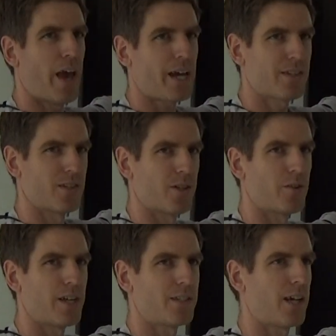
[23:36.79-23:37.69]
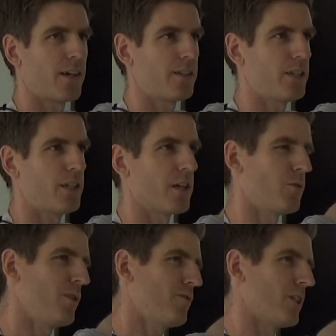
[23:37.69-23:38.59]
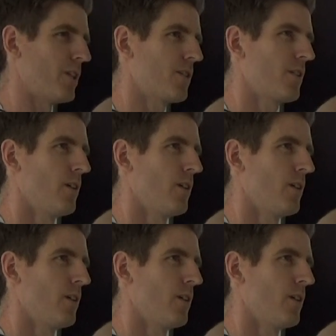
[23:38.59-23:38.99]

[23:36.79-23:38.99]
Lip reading: X is hereditarily equivalent,